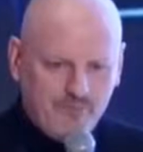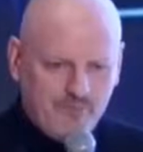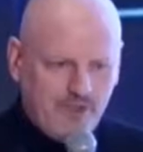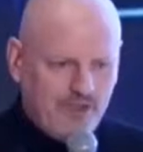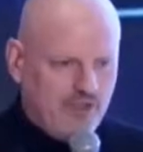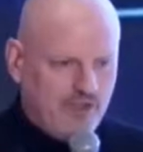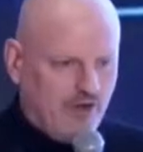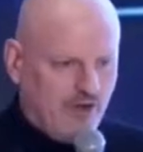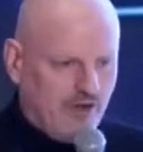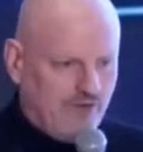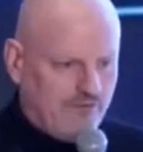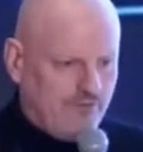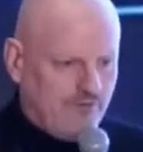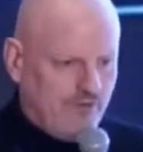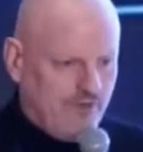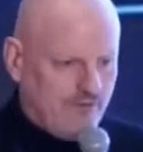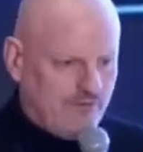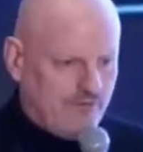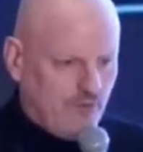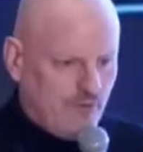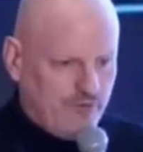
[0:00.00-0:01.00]
money off
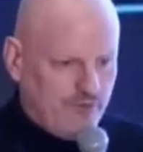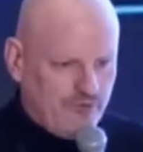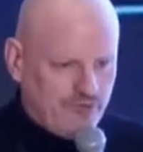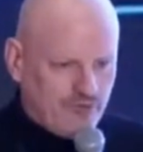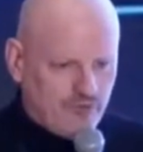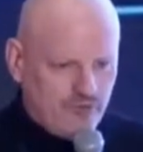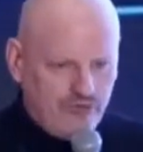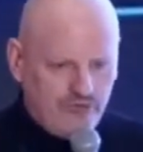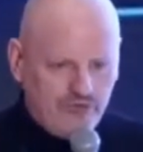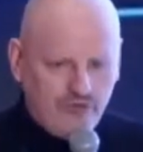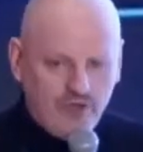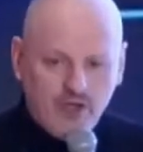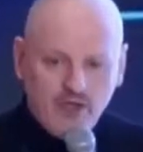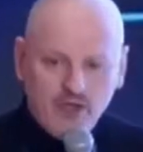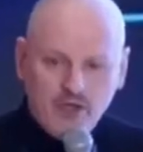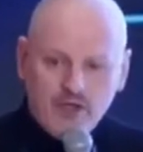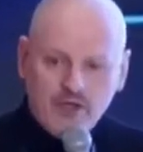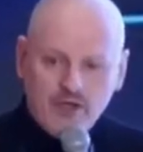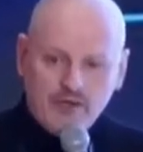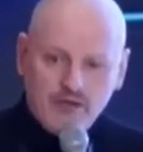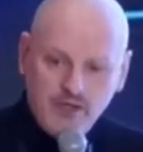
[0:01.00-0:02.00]
of open source.
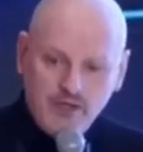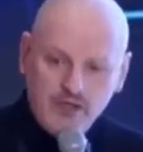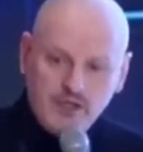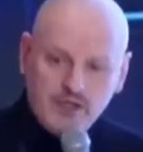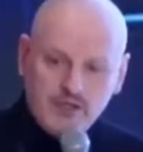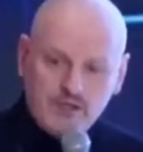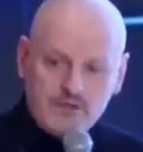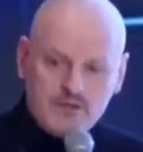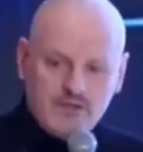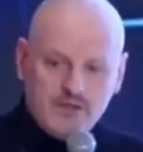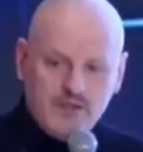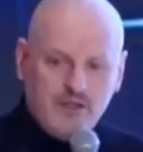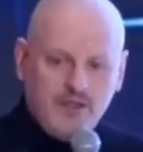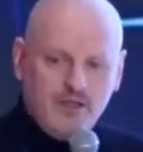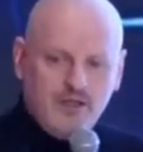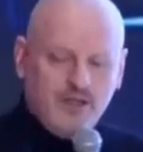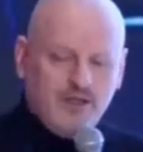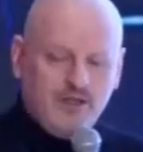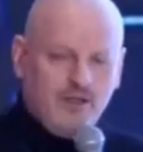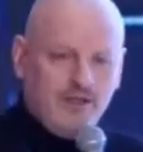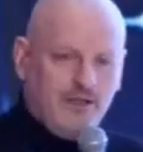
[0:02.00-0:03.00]
Thing is,
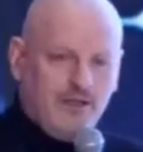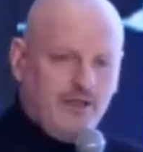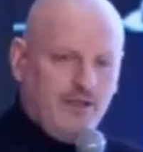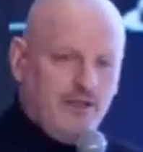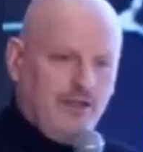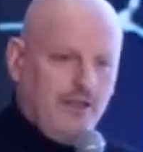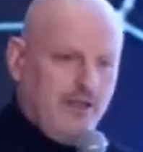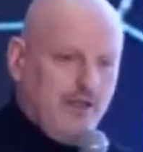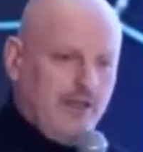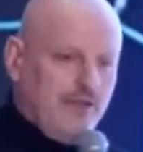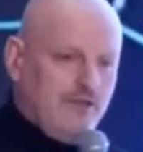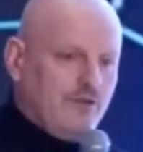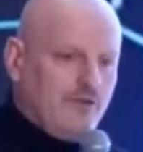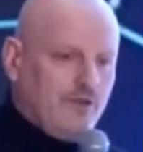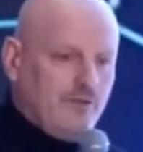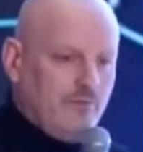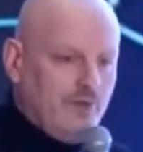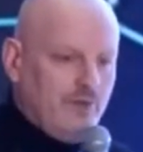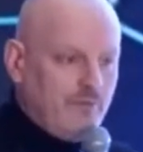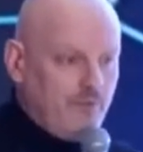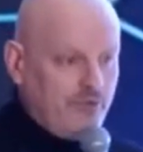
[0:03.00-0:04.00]
you
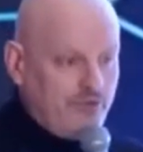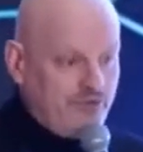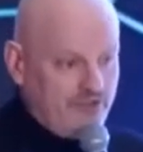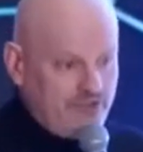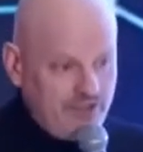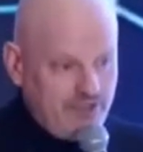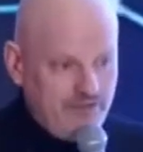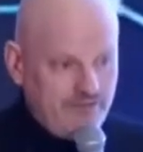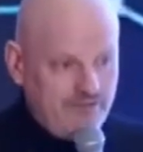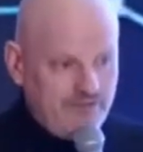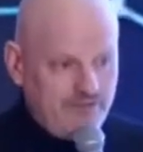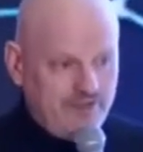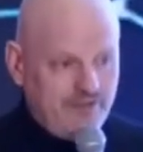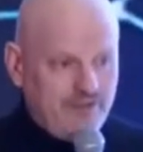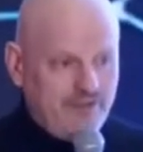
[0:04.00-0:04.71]
can be perceived